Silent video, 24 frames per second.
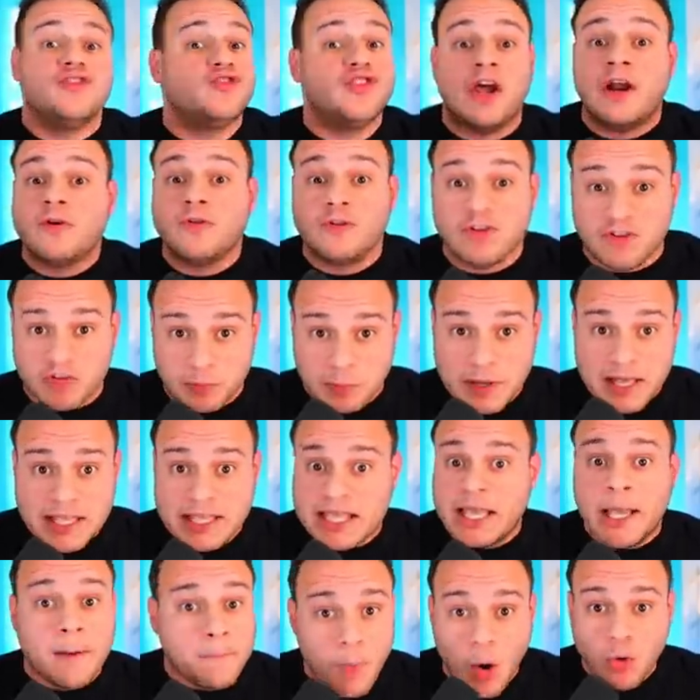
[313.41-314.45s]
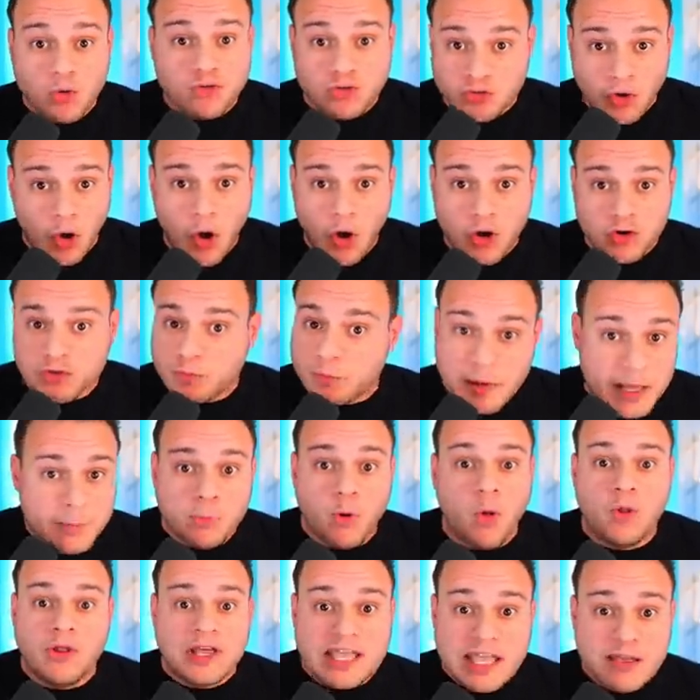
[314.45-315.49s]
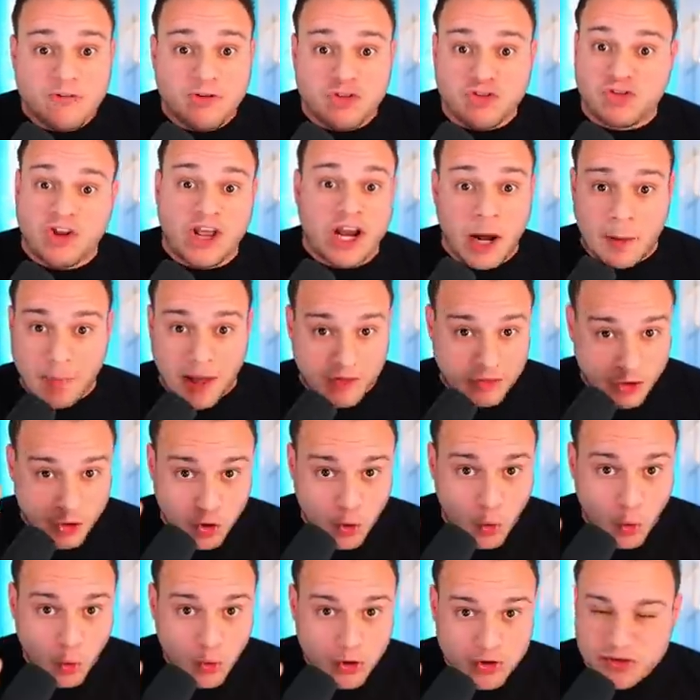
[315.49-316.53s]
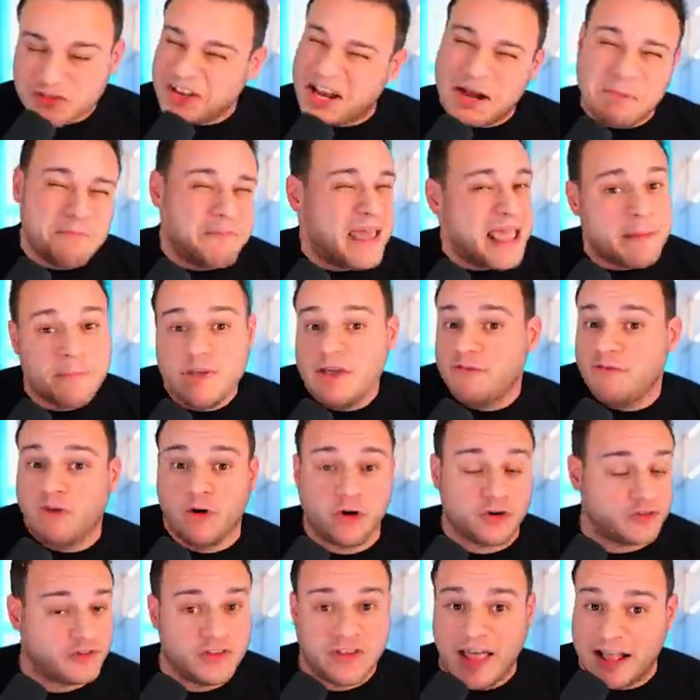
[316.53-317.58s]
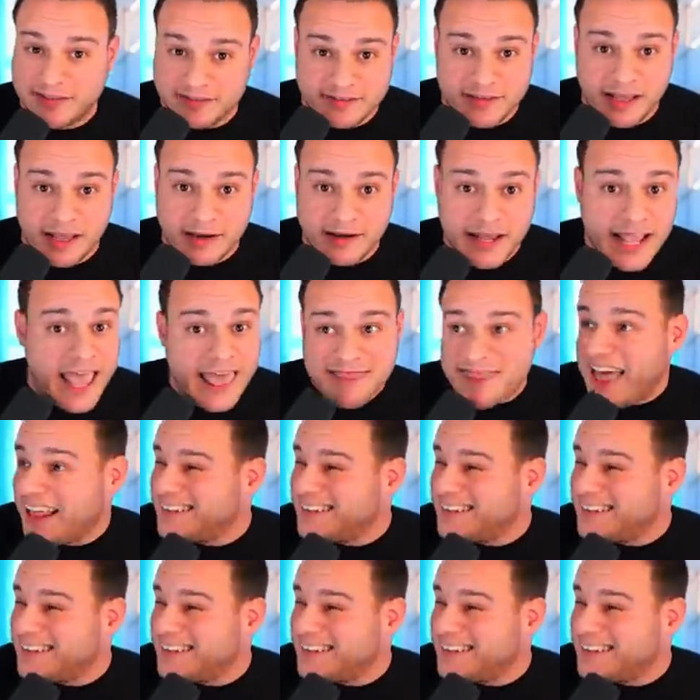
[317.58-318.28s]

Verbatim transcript: is generally speaking, most songs people only give a shit about the chorus and maybe a verse, and that's it.